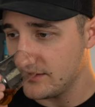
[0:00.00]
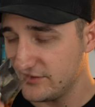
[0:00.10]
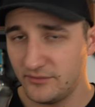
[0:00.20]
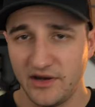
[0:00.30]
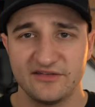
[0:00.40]

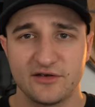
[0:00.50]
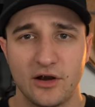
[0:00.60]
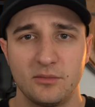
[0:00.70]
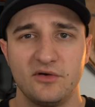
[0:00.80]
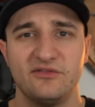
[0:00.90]
Some nice
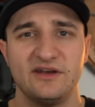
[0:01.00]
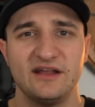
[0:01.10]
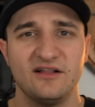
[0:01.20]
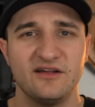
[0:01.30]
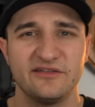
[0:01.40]
caramel
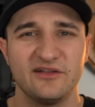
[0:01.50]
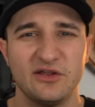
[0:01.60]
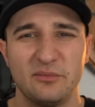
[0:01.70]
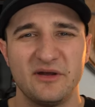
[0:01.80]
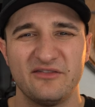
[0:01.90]
vanillas, a
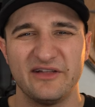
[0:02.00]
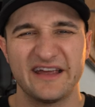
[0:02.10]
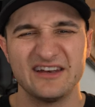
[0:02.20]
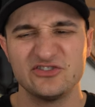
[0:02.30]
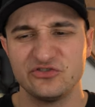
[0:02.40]
little bit of
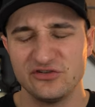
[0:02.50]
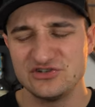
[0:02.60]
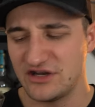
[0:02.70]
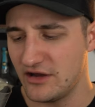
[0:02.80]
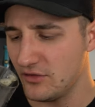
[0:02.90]
like an
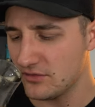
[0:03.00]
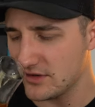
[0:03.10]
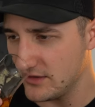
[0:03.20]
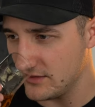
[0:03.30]
astringent oak.